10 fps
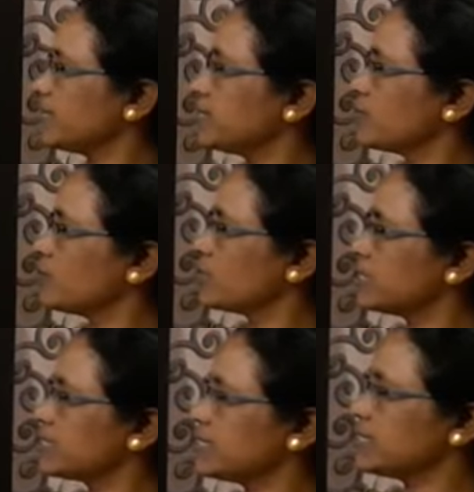cortex
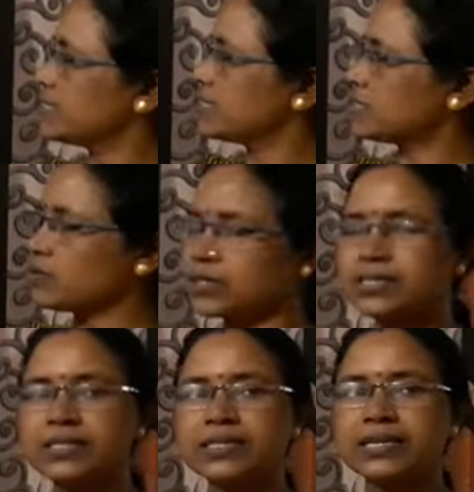region is known as
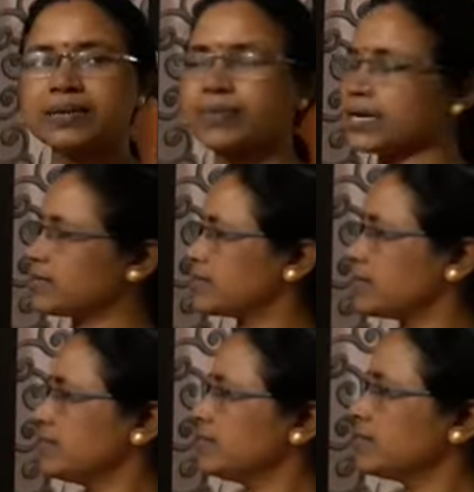gray matter,
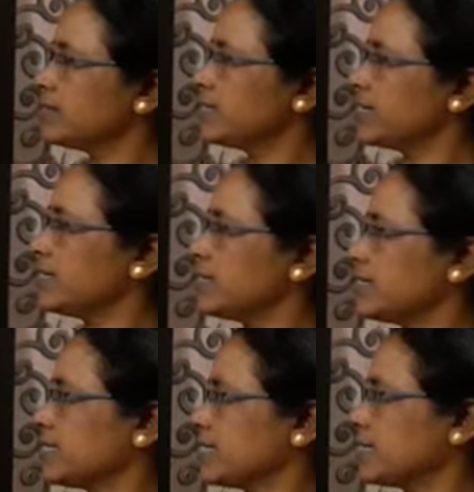gray in
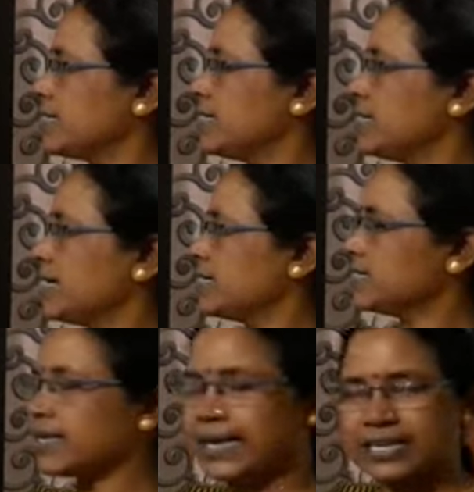color. And the
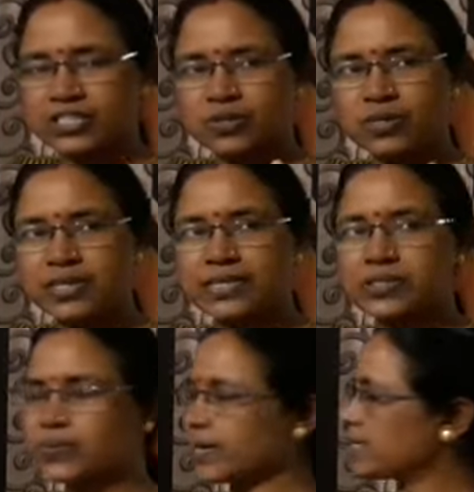axon is
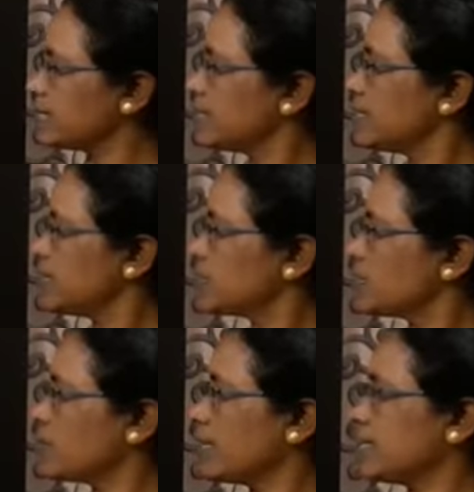white,
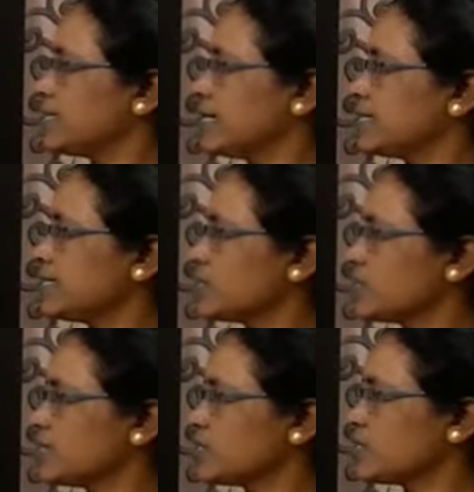so that is known
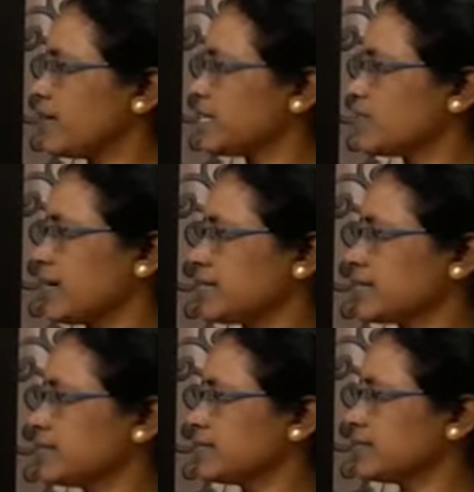as white
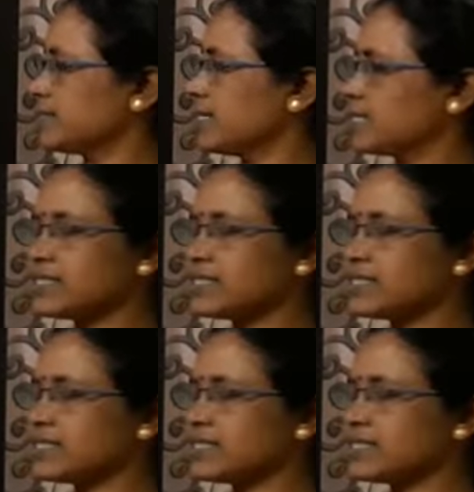matter, that is